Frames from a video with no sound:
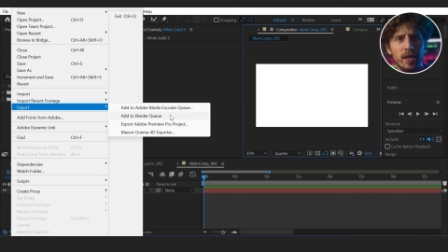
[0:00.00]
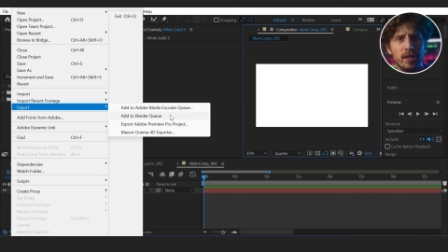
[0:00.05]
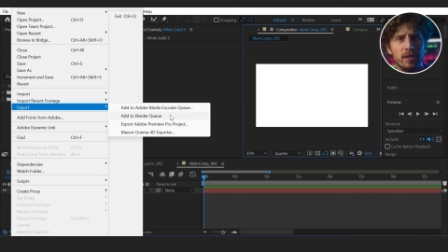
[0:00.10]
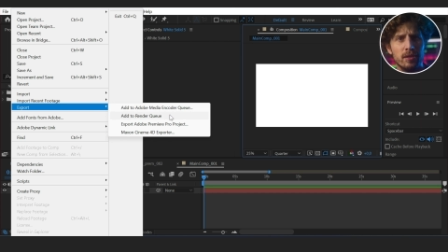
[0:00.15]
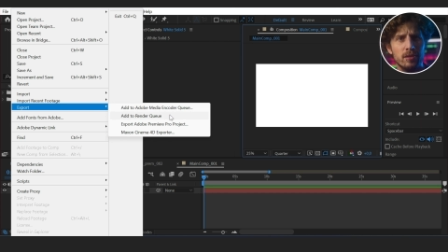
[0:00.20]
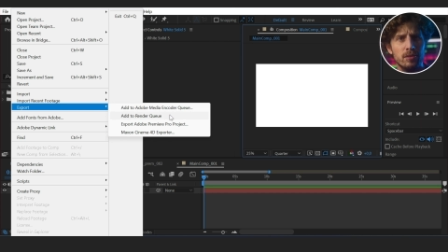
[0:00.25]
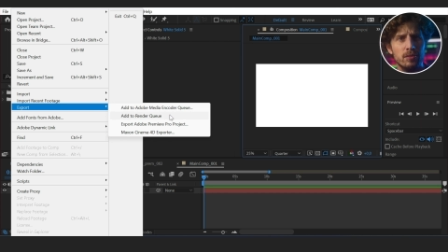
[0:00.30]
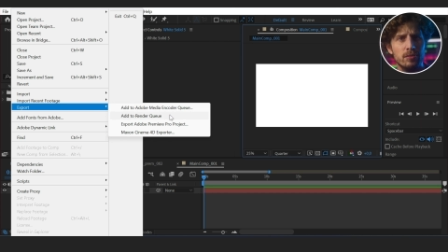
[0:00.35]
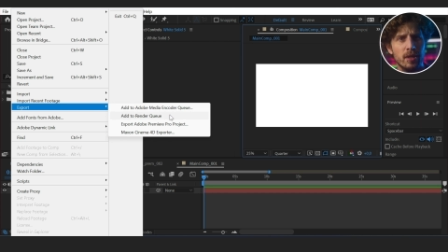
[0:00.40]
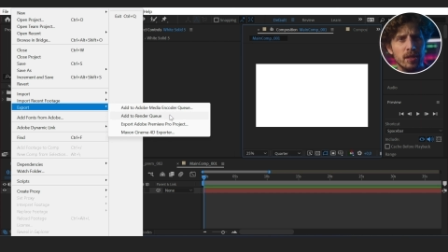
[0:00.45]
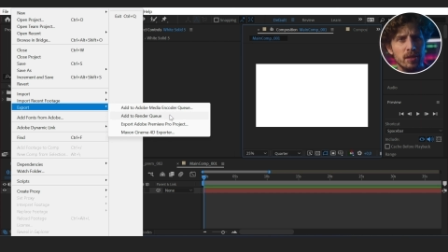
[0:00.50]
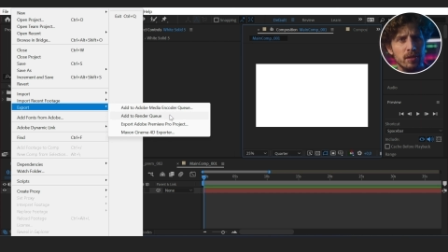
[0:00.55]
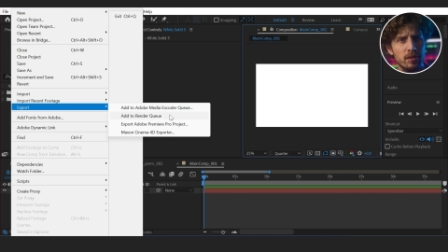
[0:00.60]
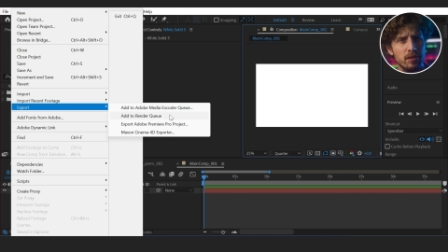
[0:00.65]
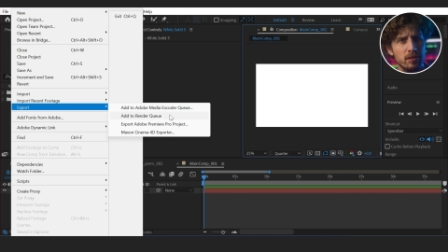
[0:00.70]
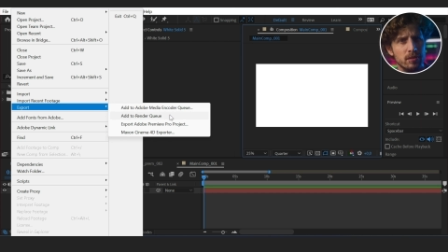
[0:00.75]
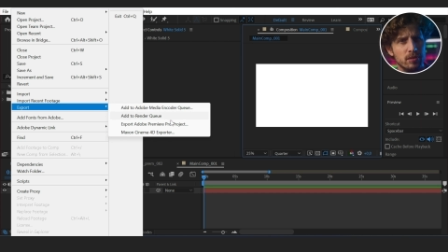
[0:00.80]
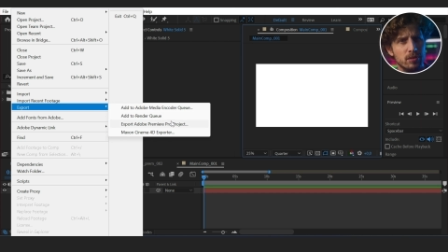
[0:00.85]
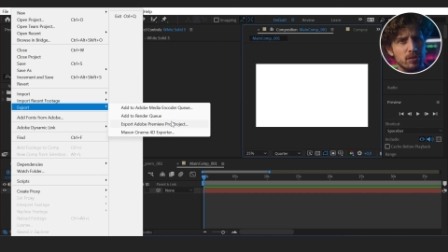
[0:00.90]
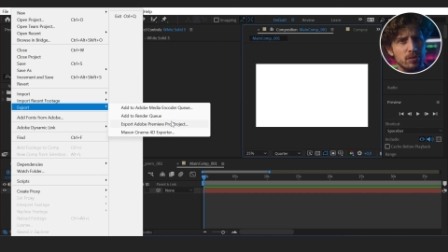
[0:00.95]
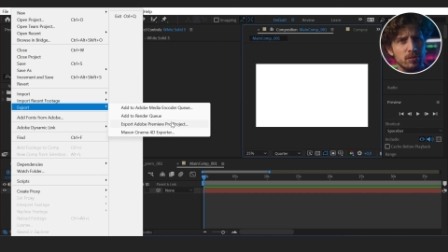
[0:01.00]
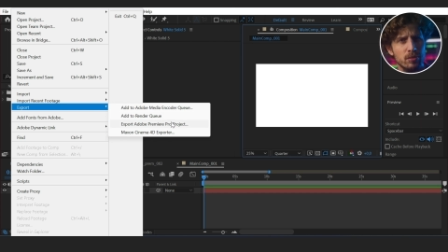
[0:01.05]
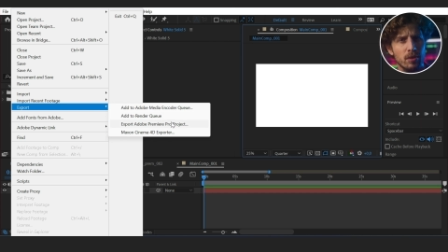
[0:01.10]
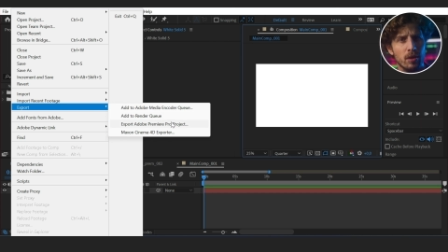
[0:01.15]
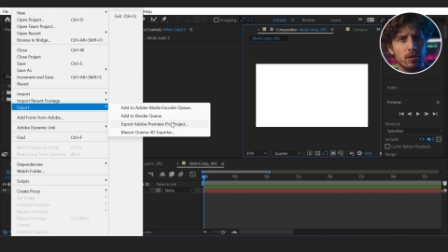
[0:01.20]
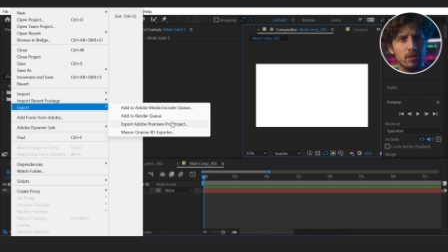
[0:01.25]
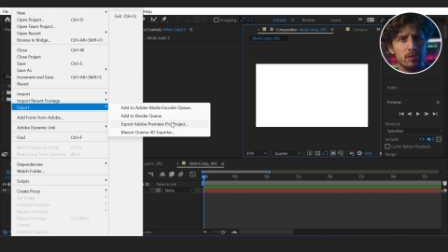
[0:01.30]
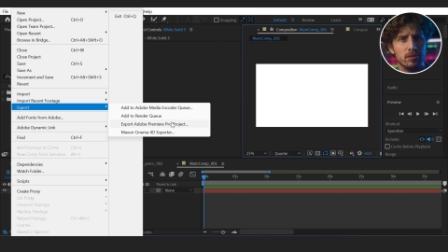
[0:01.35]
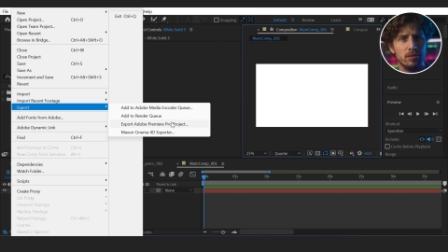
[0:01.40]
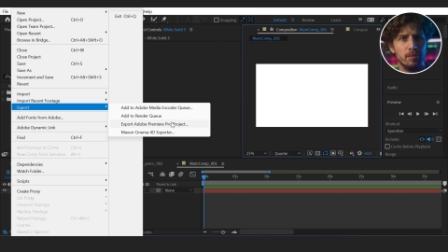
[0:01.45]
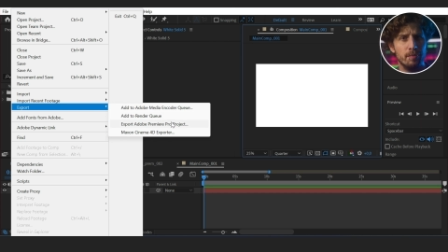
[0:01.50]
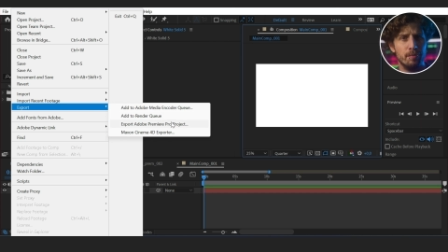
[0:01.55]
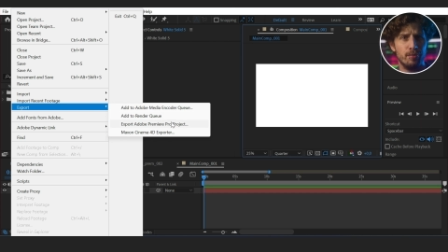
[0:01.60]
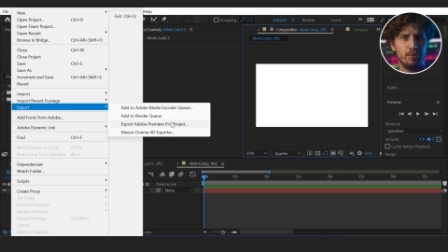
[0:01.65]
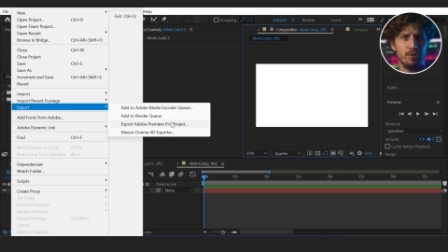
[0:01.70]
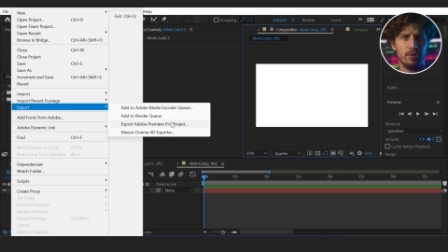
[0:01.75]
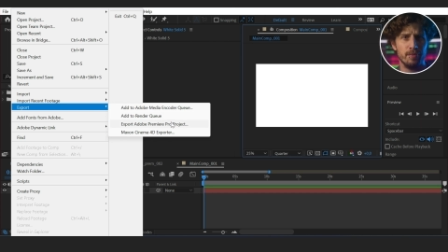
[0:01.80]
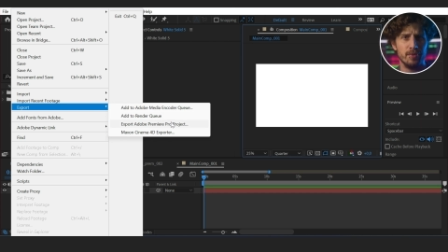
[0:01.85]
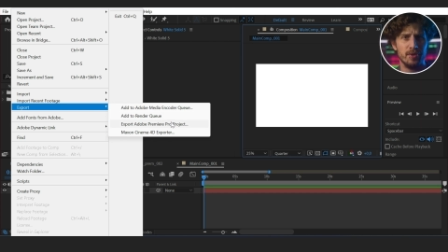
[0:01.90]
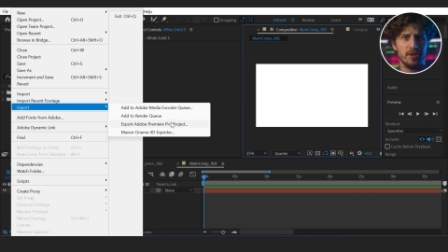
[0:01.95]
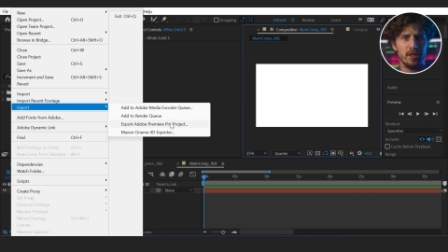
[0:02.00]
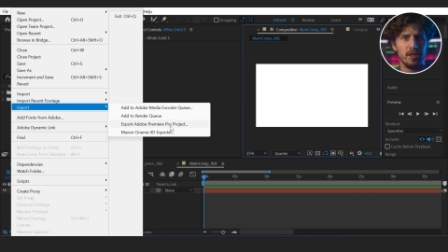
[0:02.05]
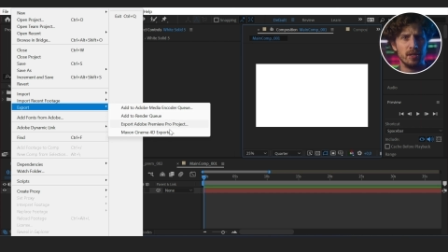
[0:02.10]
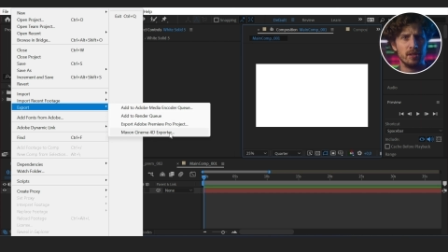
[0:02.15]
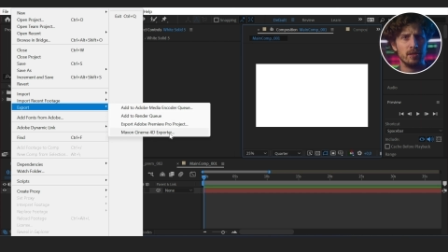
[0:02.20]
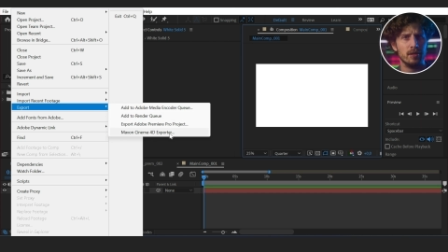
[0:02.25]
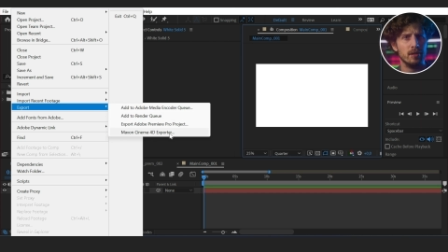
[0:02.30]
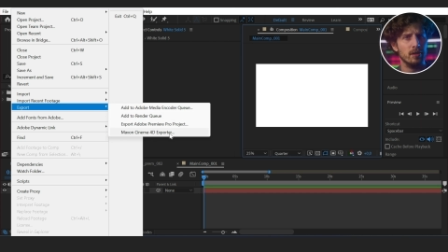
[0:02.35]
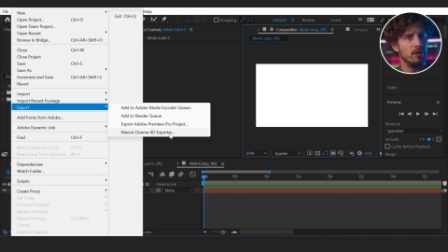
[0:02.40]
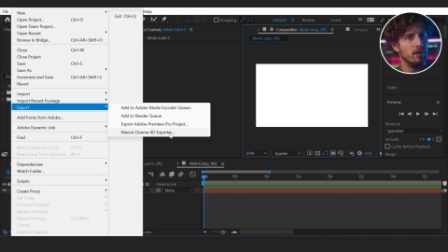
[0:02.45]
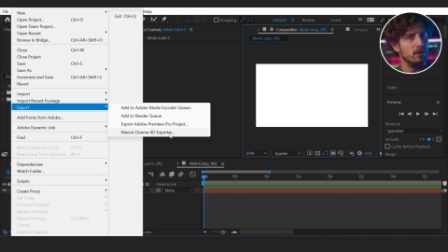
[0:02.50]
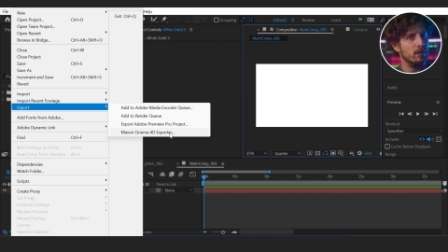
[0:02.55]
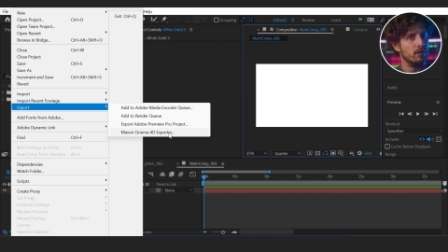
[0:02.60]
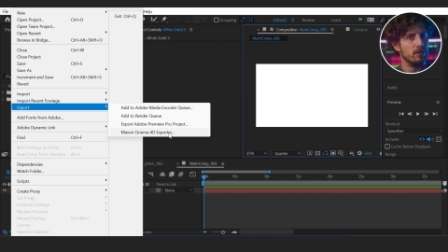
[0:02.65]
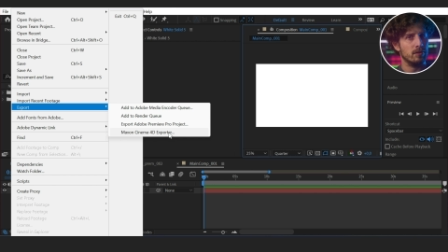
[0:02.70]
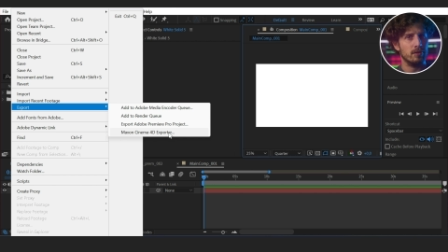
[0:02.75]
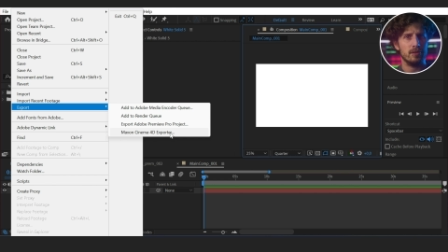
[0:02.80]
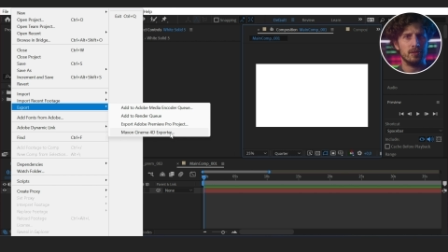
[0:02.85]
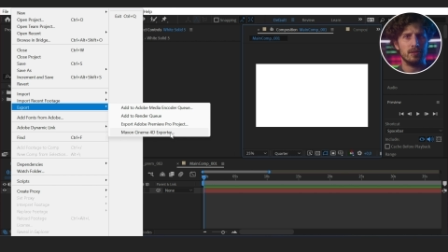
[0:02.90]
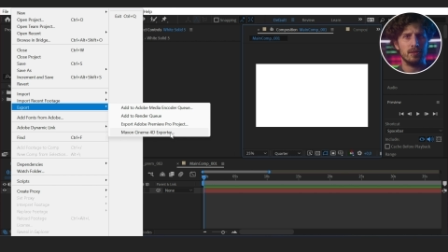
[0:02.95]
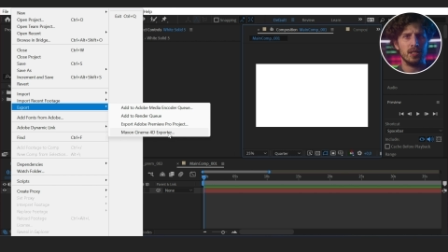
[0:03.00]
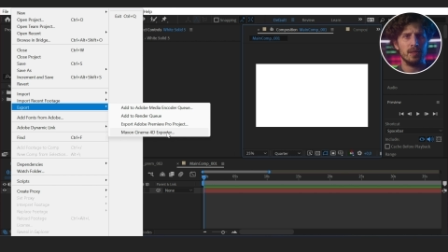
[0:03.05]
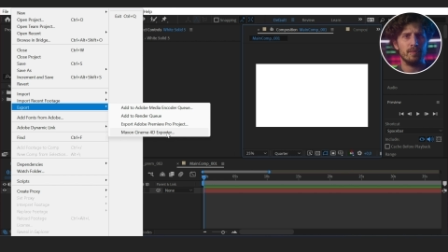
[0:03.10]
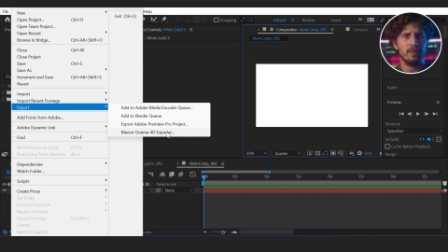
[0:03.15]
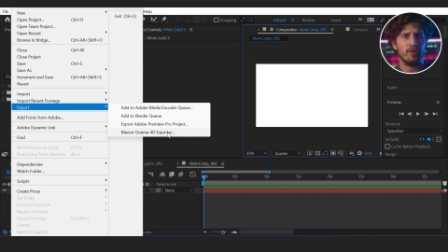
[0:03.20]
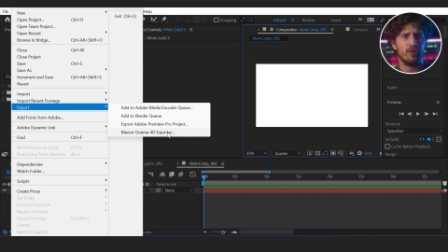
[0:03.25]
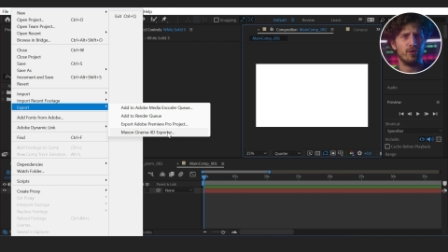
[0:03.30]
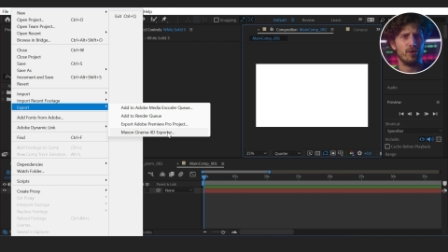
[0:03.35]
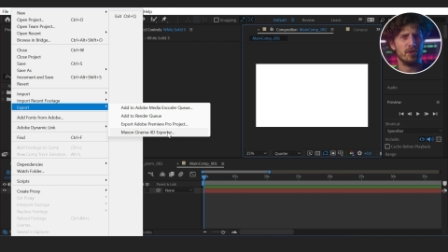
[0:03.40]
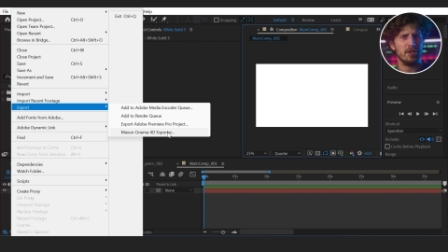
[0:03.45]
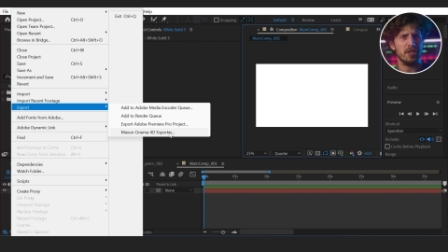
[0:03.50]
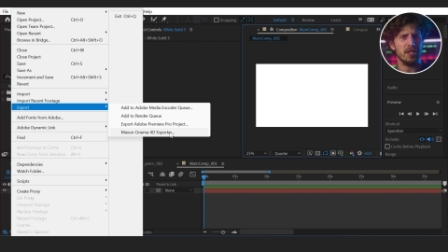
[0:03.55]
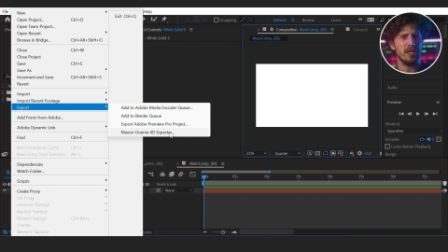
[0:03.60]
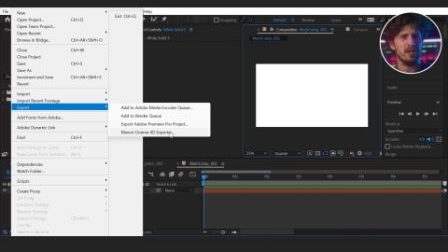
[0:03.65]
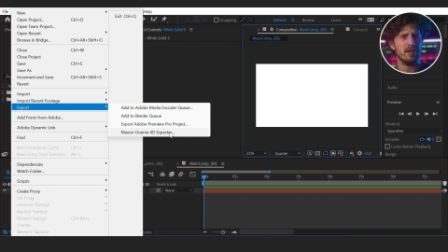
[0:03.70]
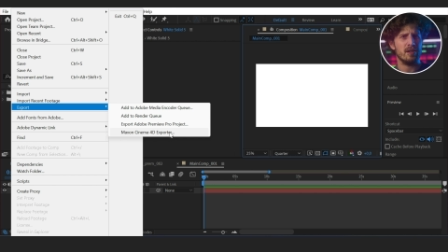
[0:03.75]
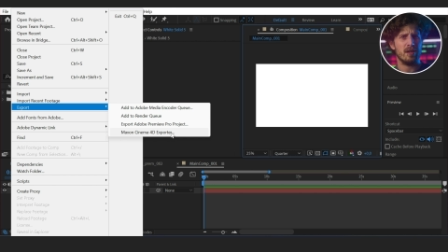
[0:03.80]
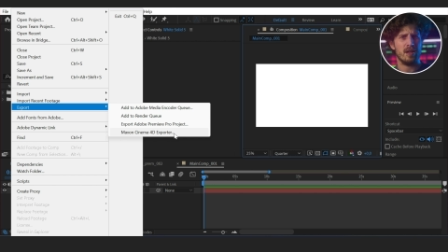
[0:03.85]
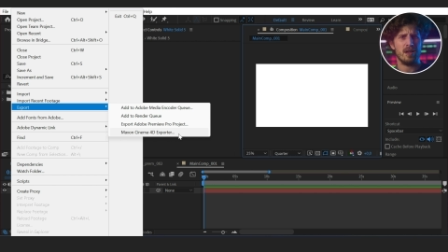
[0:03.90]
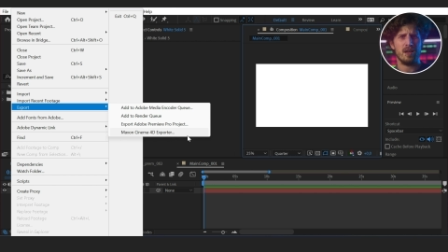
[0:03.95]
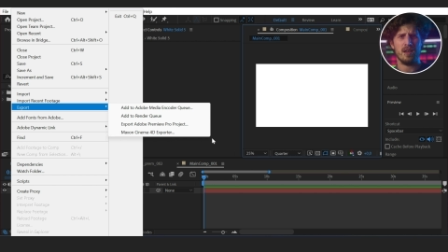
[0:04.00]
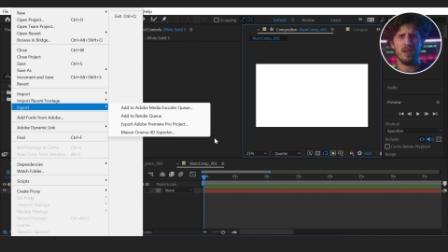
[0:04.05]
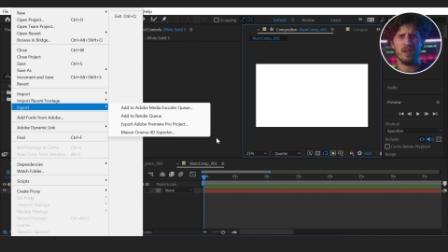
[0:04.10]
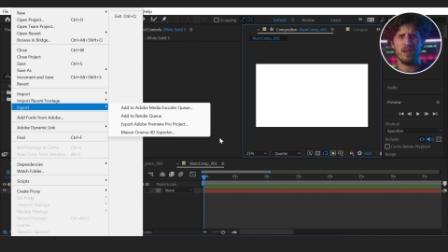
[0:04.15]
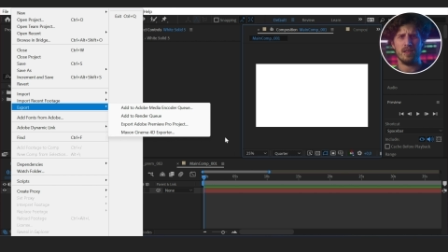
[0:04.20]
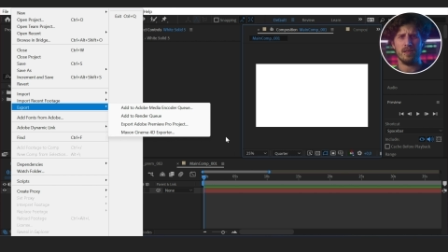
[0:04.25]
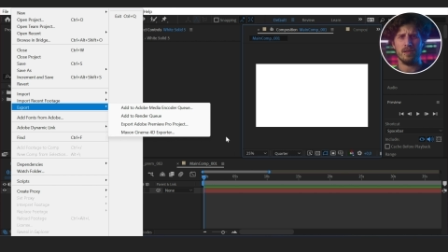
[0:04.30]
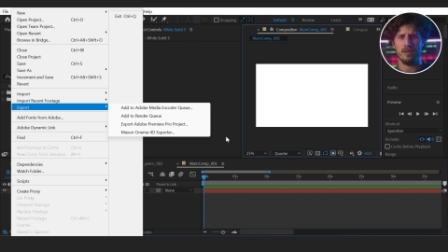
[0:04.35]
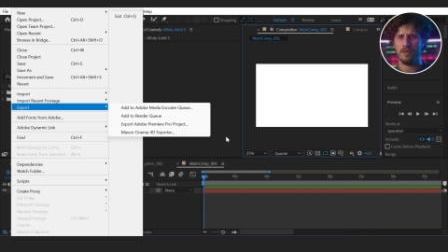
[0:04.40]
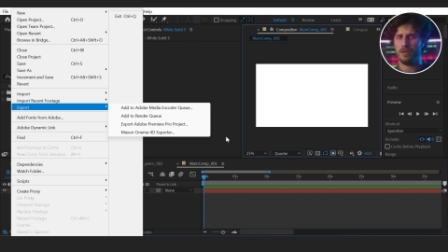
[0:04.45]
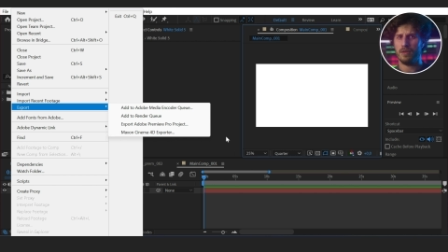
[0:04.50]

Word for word: add to Render queue, or to Premiere, to Cinema 4D, uh, eh,